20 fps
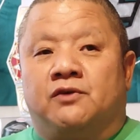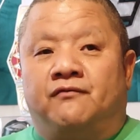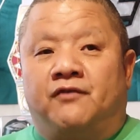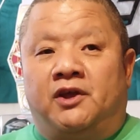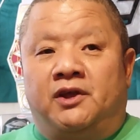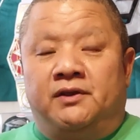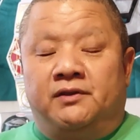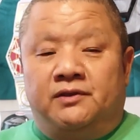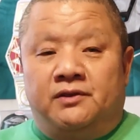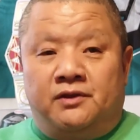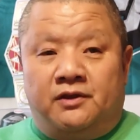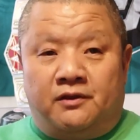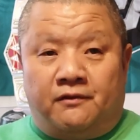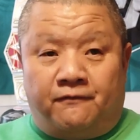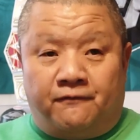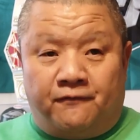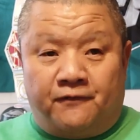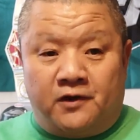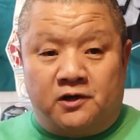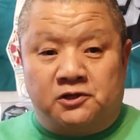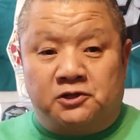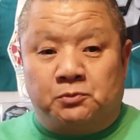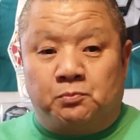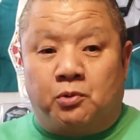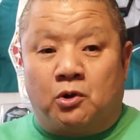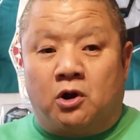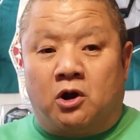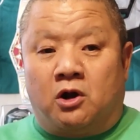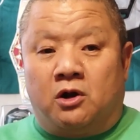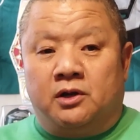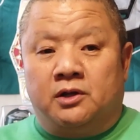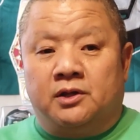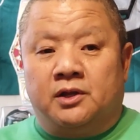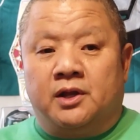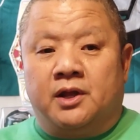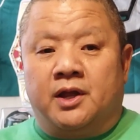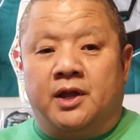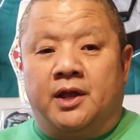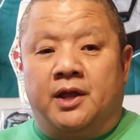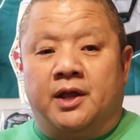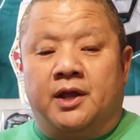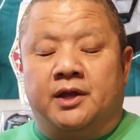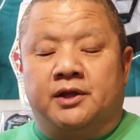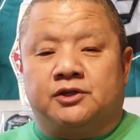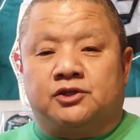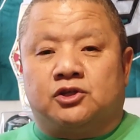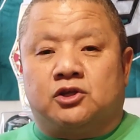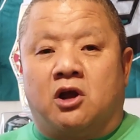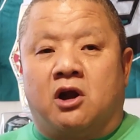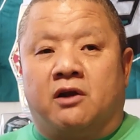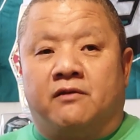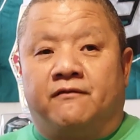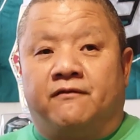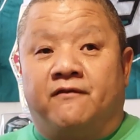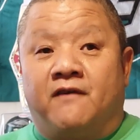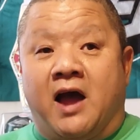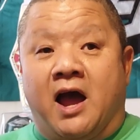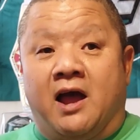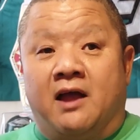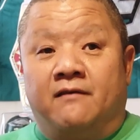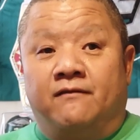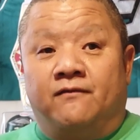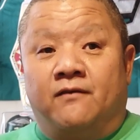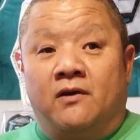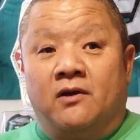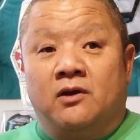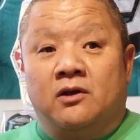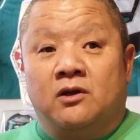of it. The first part started 5